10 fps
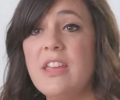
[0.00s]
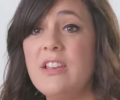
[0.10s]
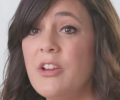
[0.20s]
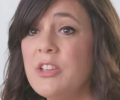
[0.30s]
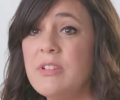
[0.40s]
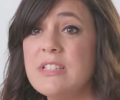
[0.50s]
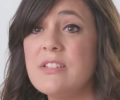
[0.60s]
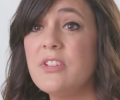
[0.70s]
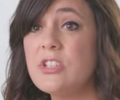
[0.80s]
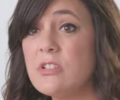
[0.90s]
They know you
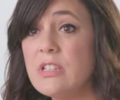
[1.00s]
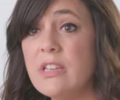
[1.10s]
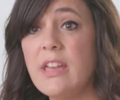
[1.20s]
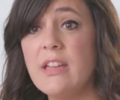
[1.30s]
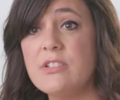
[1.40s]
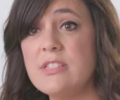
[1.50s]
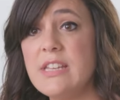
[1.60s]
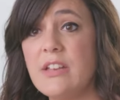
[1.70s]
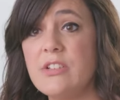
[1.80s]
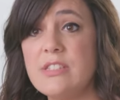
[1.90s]
individually, they
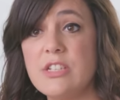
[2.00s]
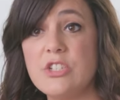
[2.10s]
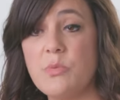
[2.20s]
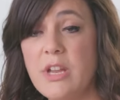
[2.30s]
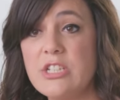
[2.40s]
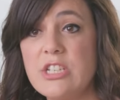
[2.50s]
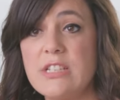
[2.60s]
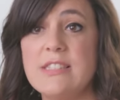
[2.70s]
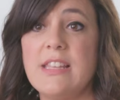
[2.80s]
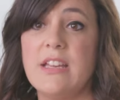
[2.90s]
understand your
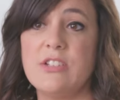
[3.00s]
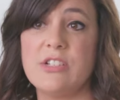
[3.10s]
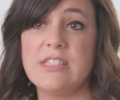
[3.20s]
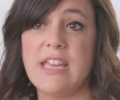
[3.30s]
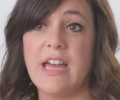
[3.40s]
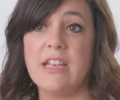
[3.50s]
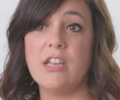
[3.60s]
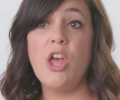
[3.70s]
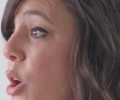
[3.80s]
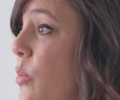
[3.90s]
situations, they understand
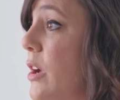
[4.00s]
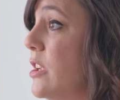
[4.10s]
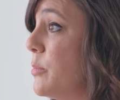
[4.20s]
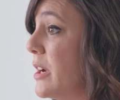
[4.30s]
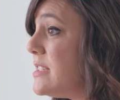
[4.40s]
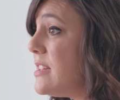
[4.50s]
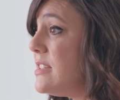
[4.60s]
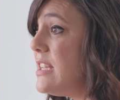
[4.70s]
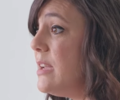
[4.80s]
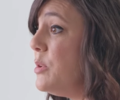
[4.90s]
what you bring to the
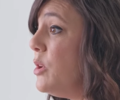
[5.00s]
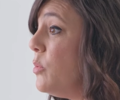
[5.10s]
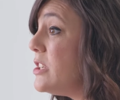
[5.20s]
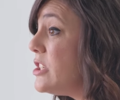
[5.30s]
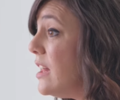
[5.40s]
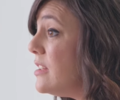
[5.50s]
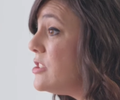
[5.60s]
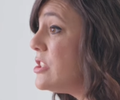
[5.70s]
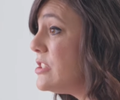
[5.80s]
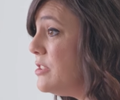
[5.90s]
table, what
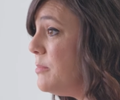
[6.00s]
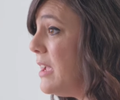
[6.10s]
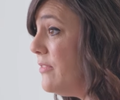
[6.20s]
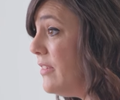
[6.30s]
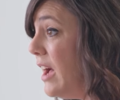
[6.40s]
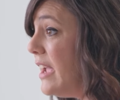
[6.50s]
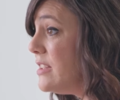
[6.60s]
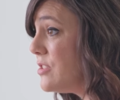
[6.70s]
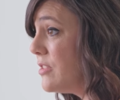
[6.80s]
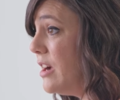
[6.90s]
challenges you may
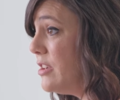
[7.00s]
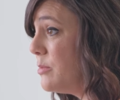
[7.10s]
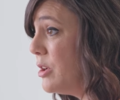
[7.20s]
find throughout your